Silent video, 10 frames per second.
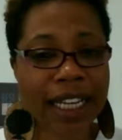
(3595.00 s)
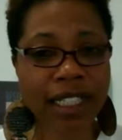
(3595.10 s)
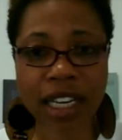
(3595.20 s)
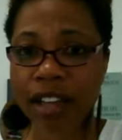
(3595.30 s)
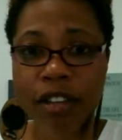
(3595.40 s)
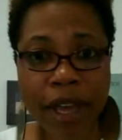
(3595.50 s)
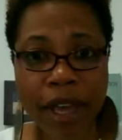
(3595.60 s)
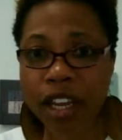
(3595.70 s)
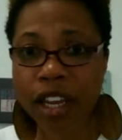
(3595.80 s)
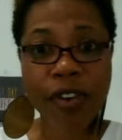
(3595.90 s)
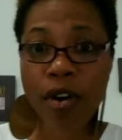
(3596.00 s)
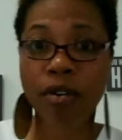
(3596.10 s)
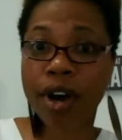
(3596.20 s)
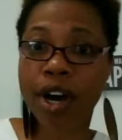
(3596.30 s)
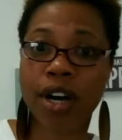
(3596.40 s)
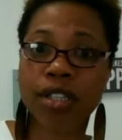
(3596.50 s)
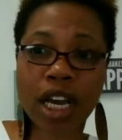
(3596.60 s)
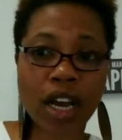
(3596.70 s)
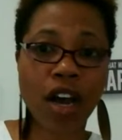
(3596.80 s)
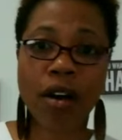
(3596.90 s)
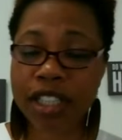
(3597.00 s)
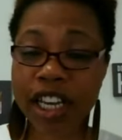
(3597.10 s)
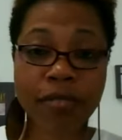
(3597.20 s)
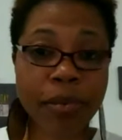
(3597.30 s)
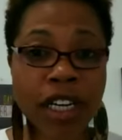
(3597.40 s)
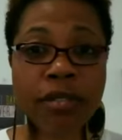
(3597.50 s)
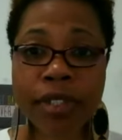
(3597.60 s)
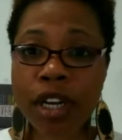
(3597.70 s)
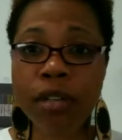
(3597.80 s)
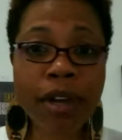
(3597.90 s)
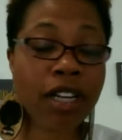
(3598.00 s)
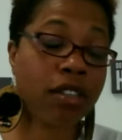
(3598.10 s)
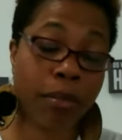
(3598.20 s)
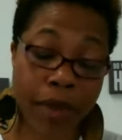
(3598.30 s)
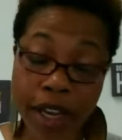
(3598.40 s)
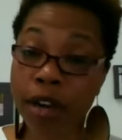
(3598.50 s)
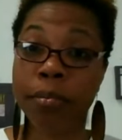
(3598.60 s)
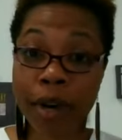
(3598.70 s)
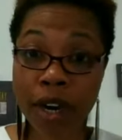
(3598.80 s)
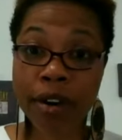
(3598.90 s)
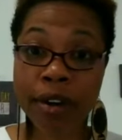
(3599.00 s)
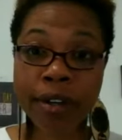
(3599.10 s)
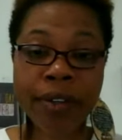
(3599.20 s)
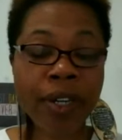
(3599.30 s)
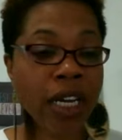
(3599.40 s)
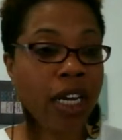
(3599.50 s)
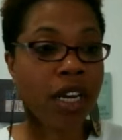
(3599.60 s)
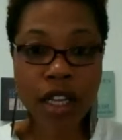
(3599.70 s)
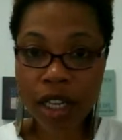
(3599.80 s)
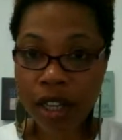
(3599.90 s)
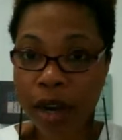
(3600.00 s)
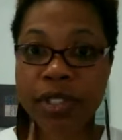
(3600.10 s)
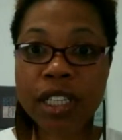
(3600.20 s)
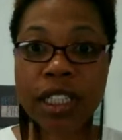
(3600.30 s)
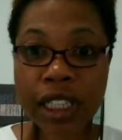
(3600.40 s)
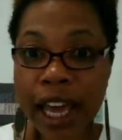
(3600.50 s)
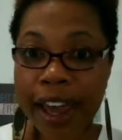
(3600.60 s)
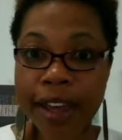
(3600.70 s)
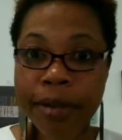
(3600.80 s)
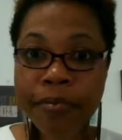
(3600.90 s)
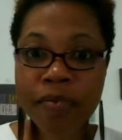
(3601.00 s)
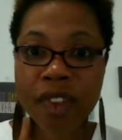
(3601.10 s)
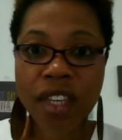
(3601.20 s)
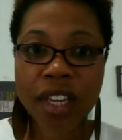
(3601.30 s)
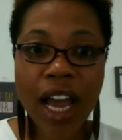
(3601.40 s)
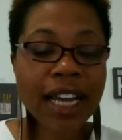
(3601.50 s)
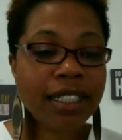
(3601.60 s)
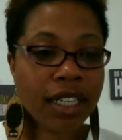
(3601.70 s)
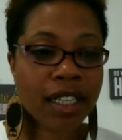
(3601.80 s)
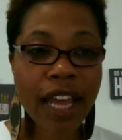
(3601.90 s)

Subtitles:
I didn't have to make any phone calls. I called, text my husband, told him I was going to be home tomorrow, and there was a delay. I didn't